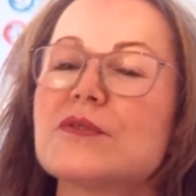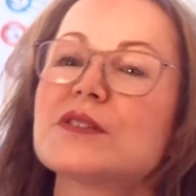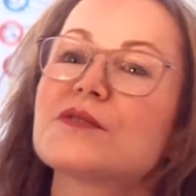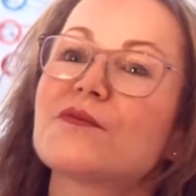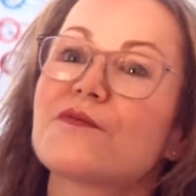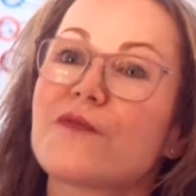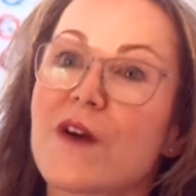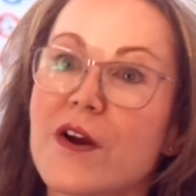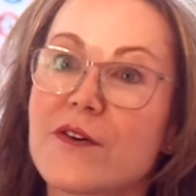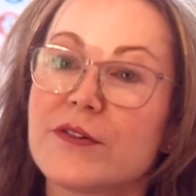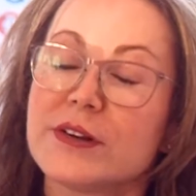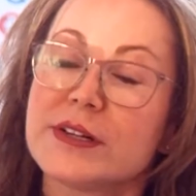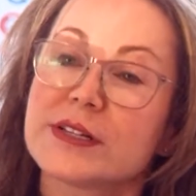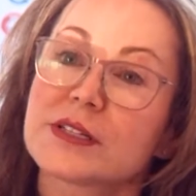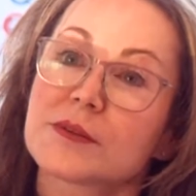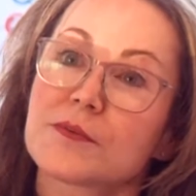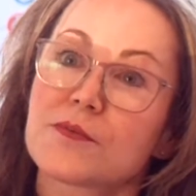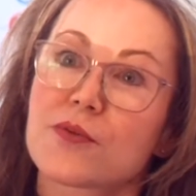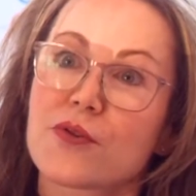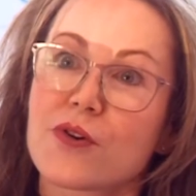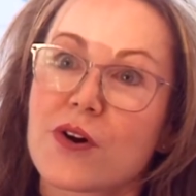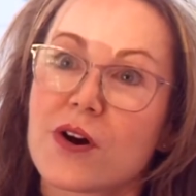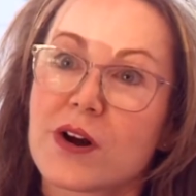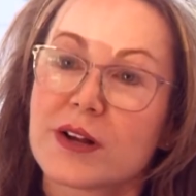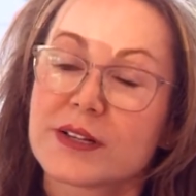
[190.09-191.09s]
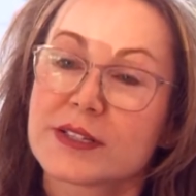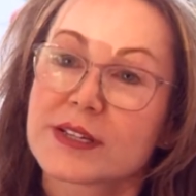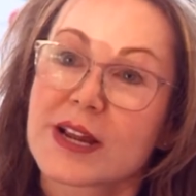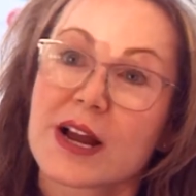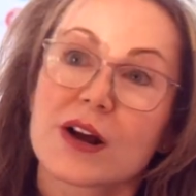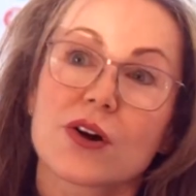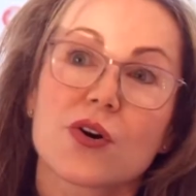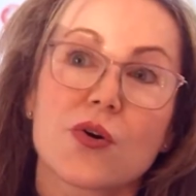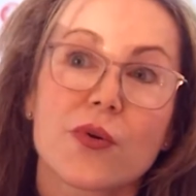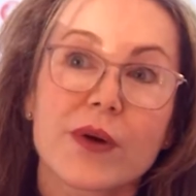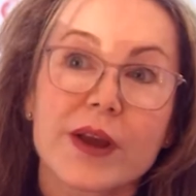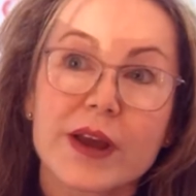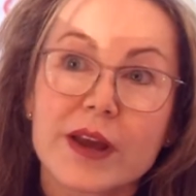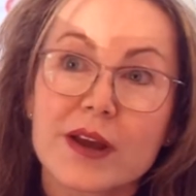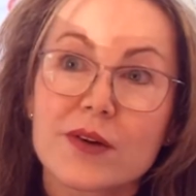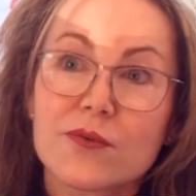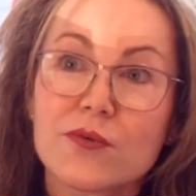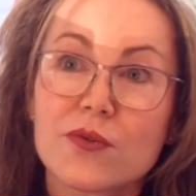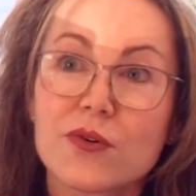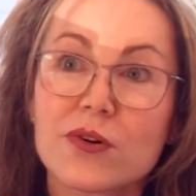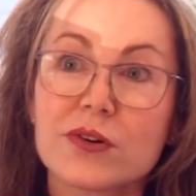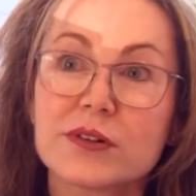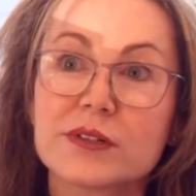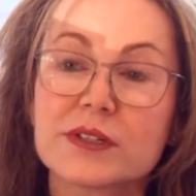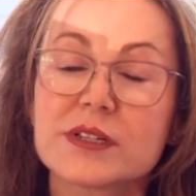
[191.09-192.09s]
very surprised how quick it
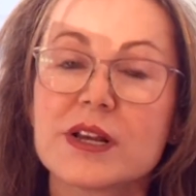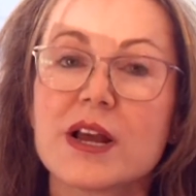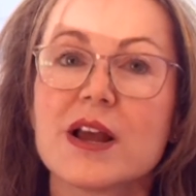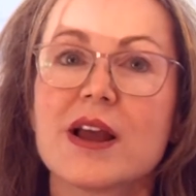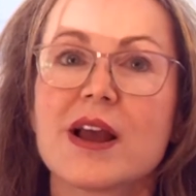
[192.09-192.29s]
was,